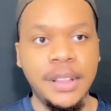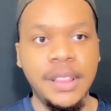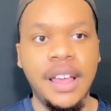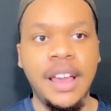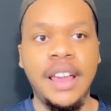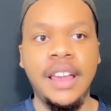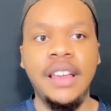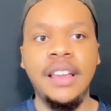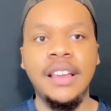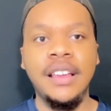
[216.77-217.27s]

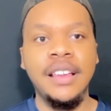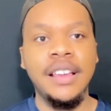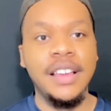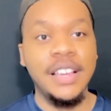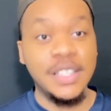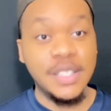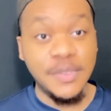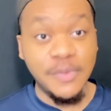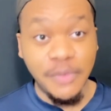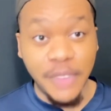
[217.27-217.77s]
Like
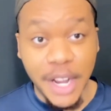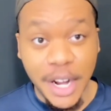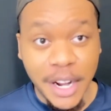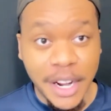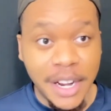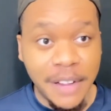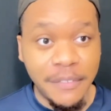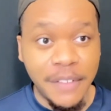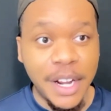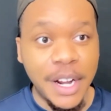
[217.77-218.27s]
it's
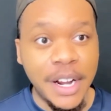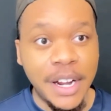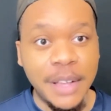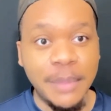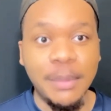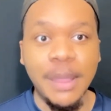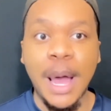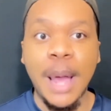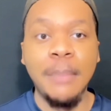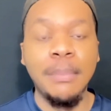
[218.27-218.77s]
very, very
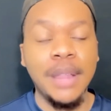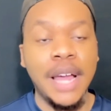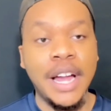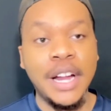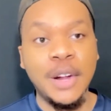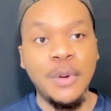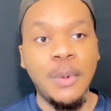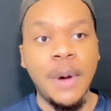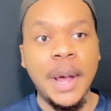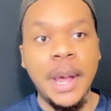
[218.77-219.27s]
like black
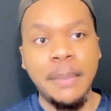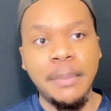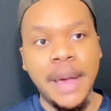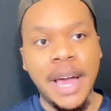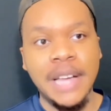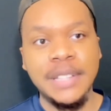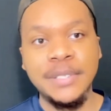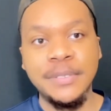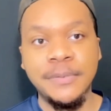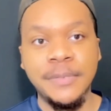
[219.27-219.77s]
and white,
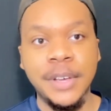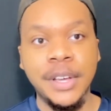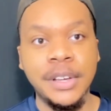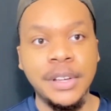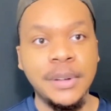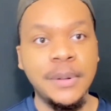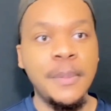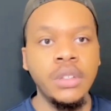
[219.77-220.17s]
pass or fail.